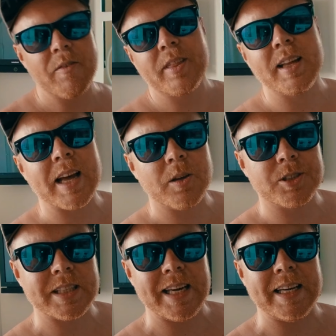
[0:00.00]
Everything that you
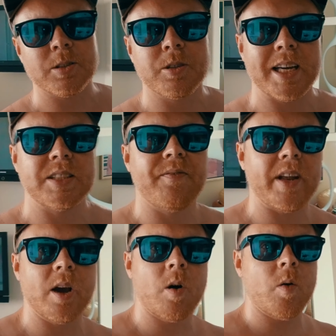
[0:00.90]
see in today's
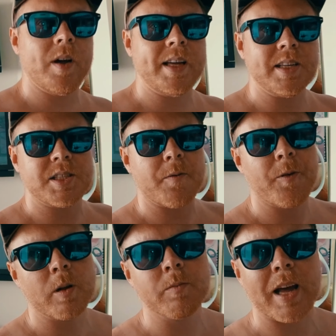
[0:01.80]
video is
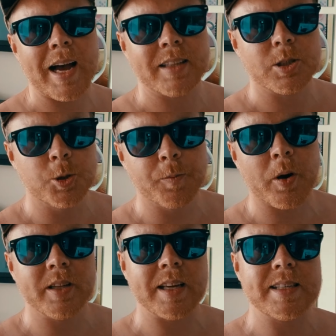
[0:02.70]
filmed at two
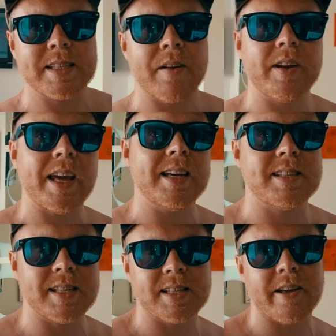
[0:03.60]
point seven K
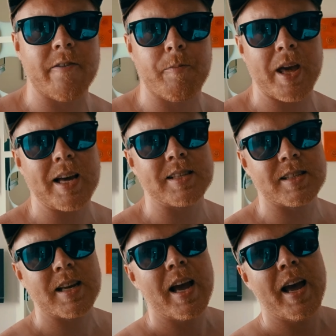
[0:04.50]
sixty F P
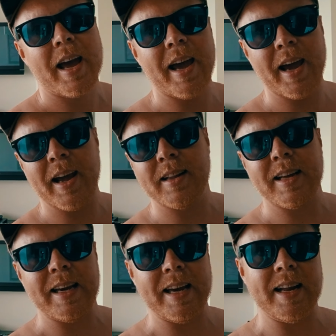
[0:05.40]
S and
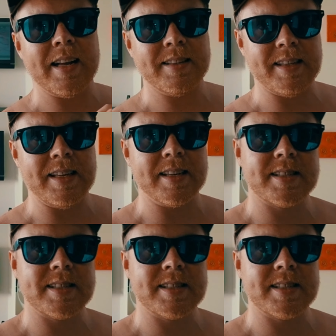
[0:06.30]
in the